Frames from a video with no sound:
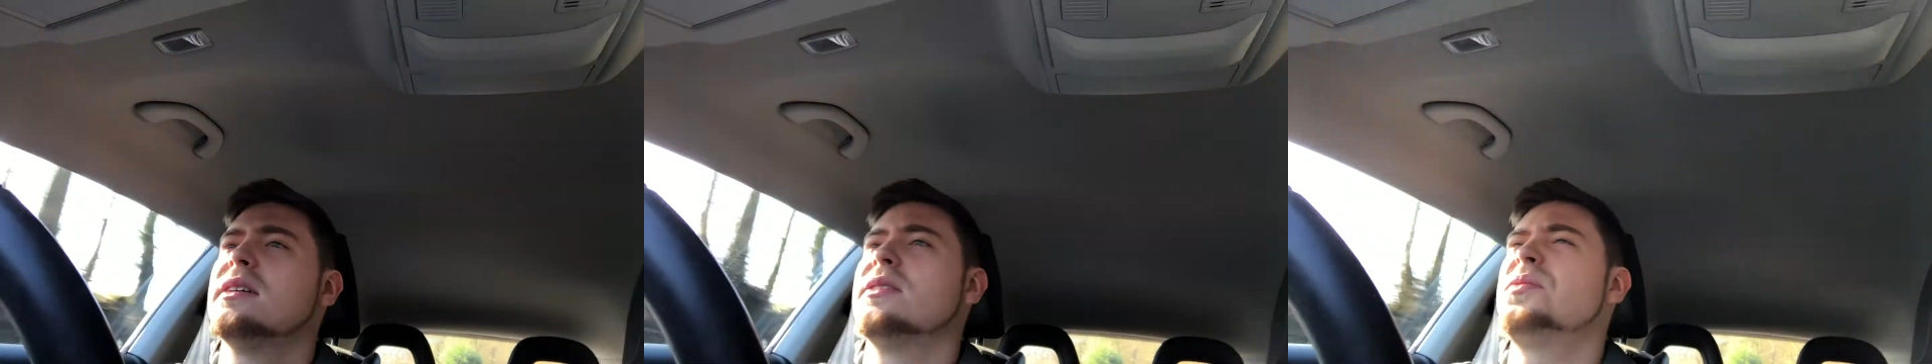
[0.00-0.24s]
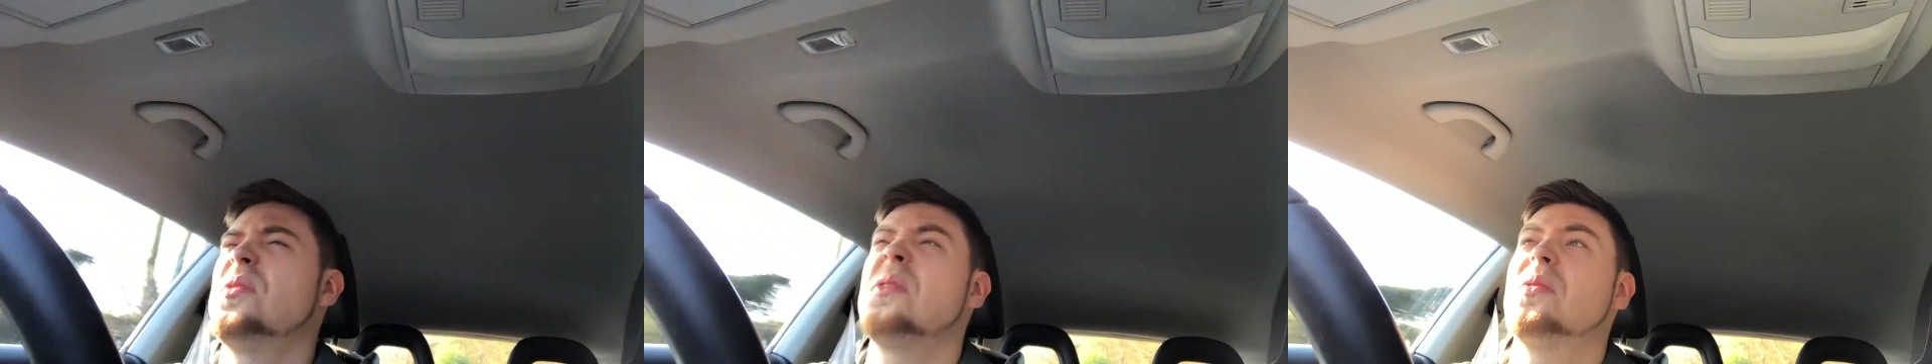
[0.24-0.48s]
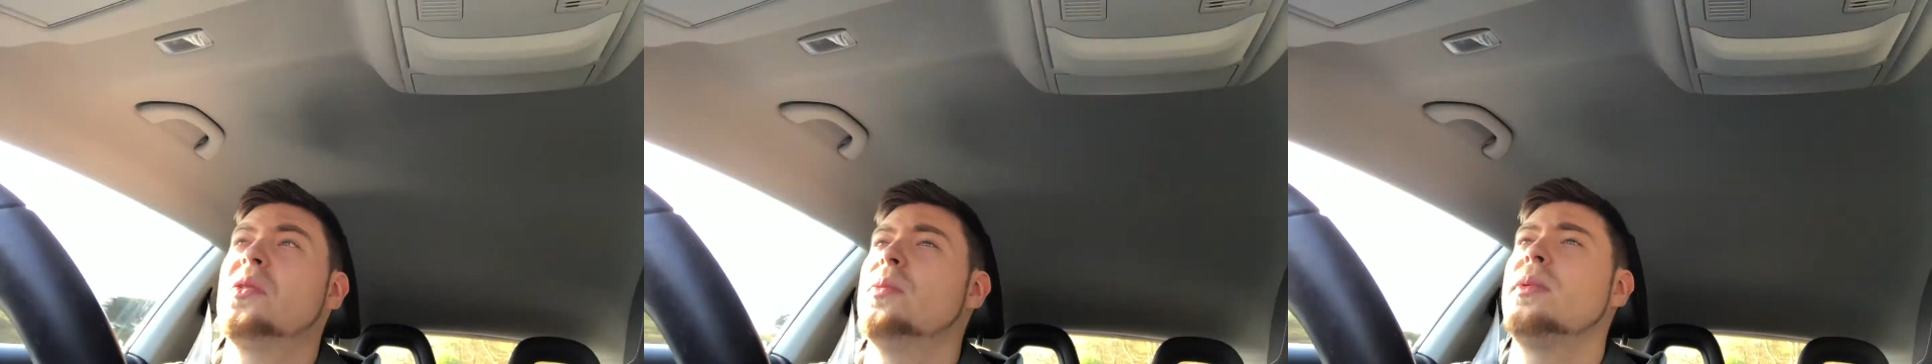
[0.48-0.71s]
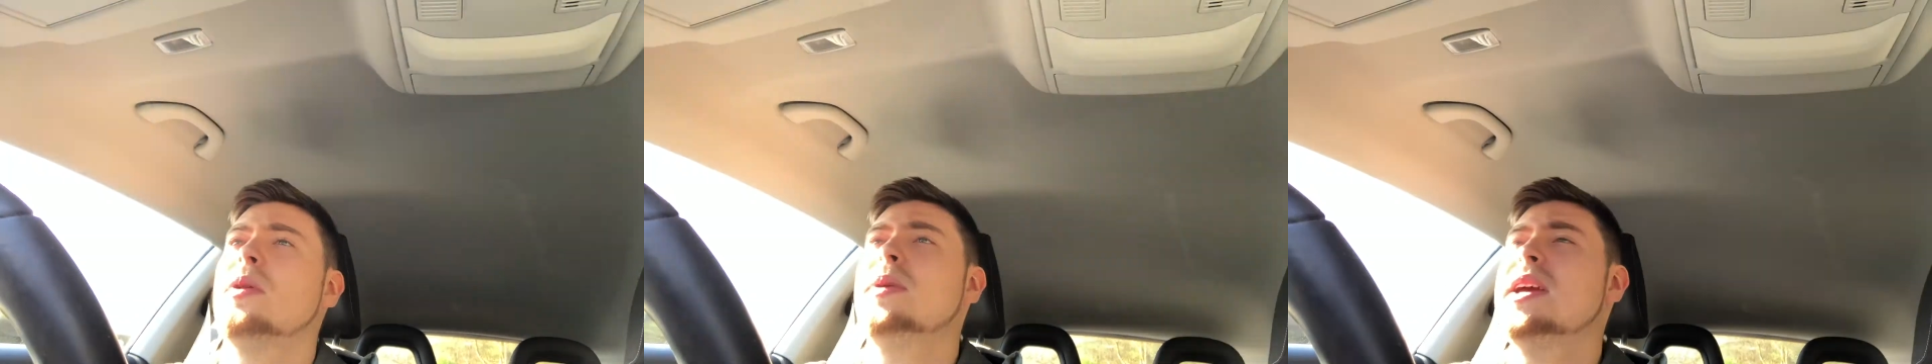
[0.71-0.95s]
for a
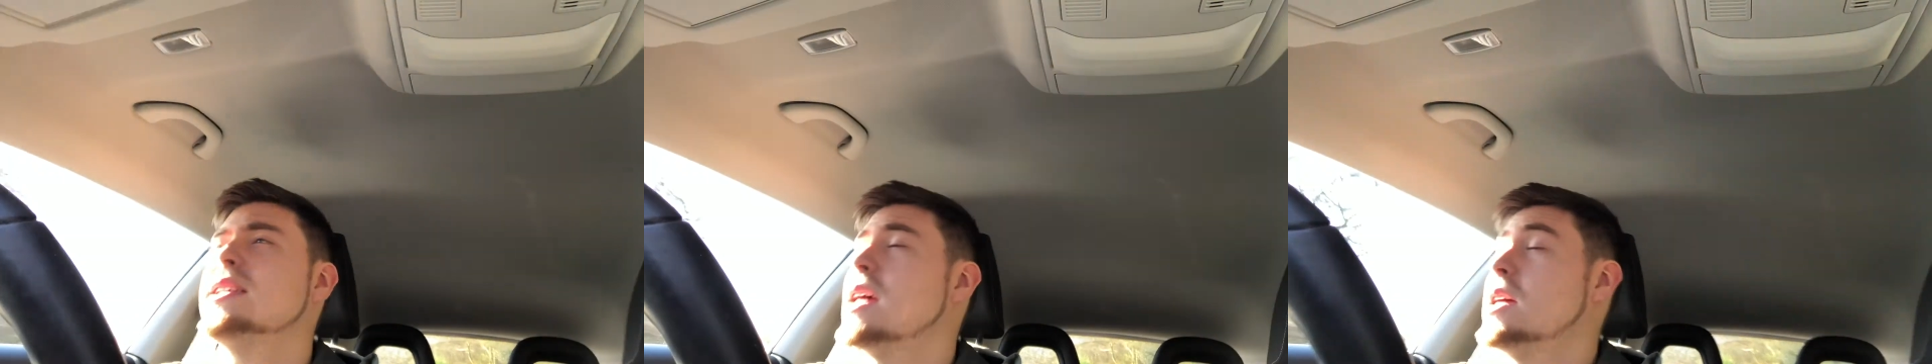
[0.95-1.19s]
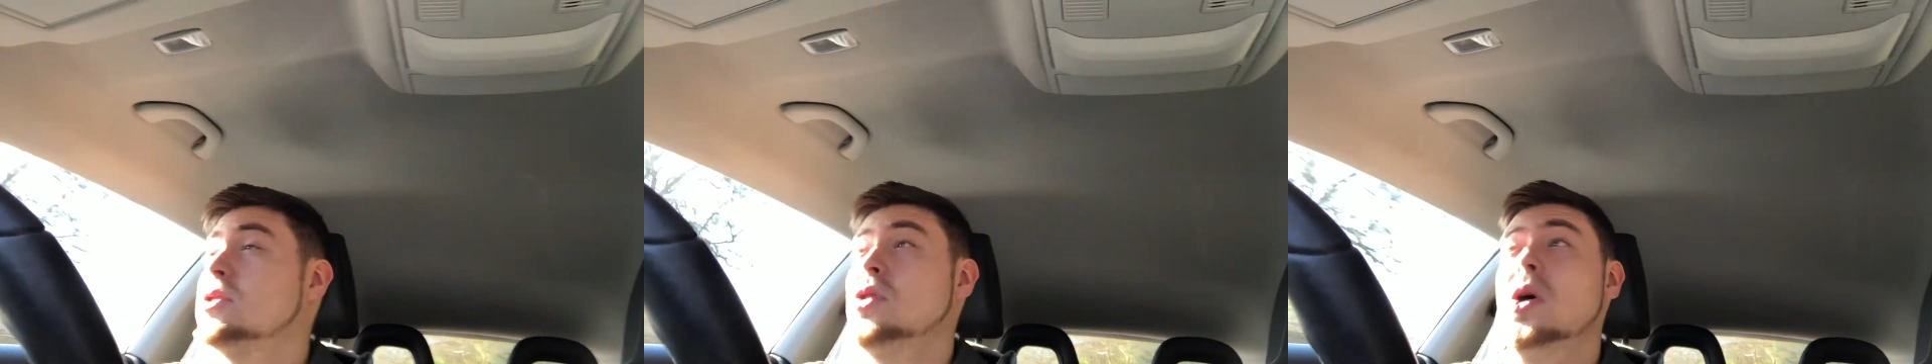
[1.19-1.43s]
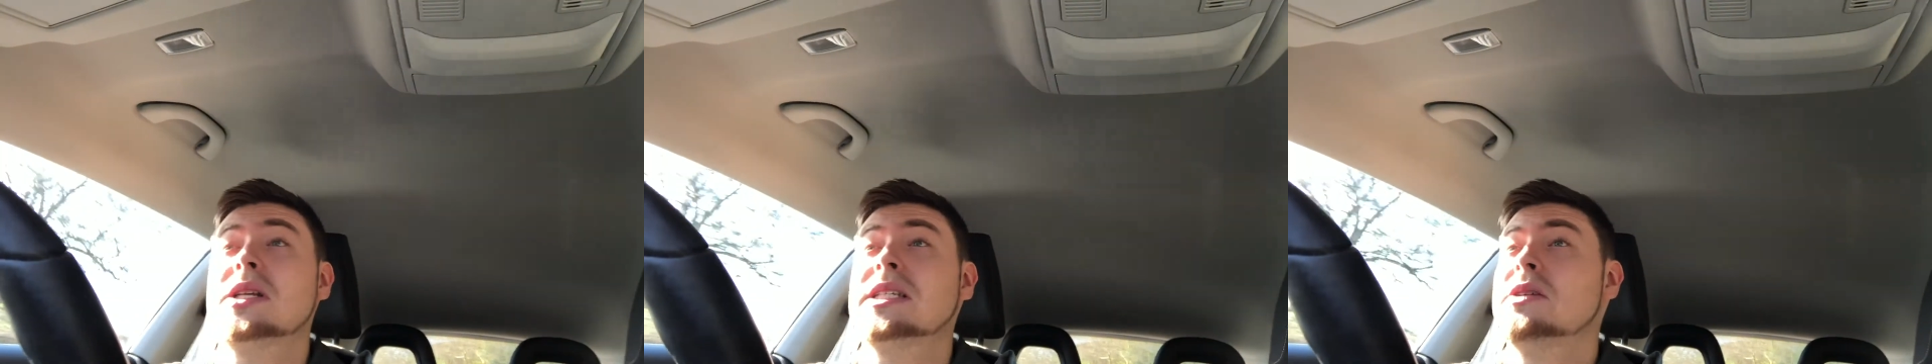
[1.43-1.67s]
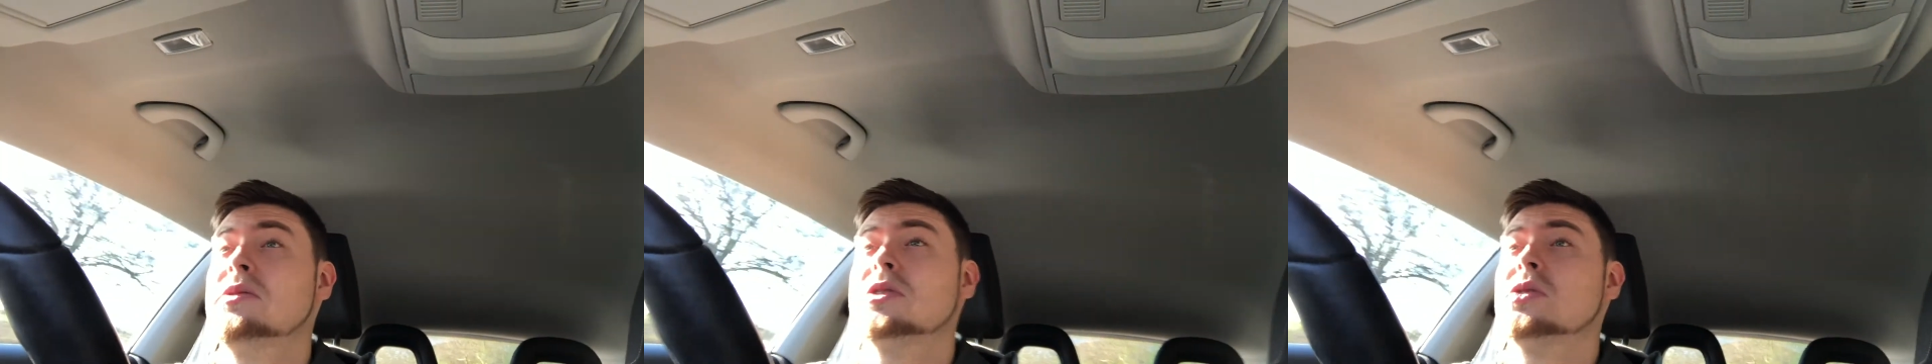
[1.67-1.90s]
couple of weeks, I started
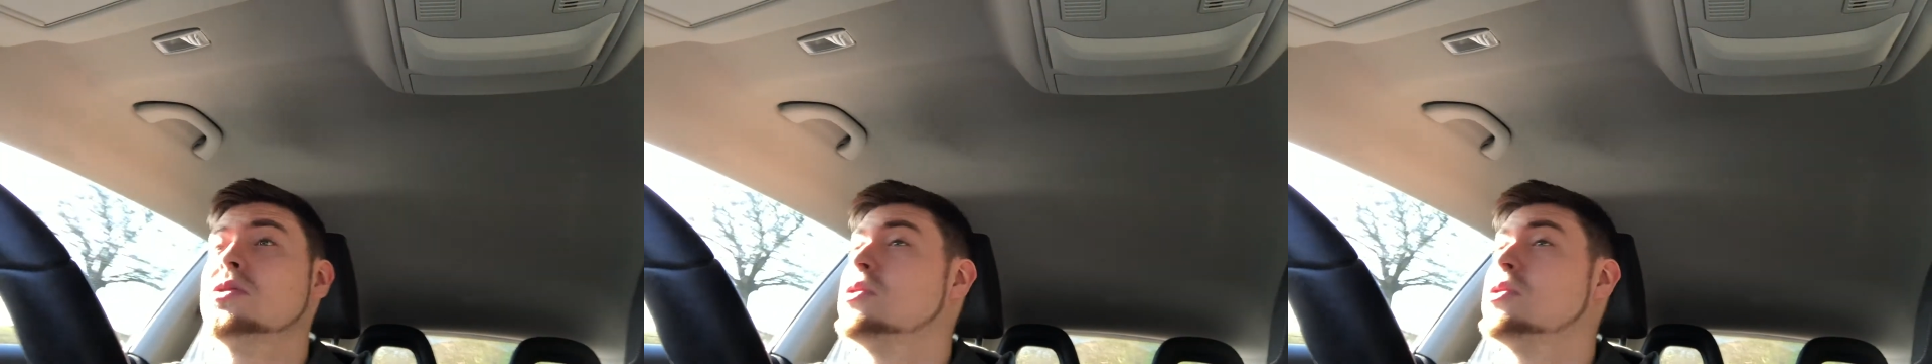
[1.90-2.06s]
seeing results.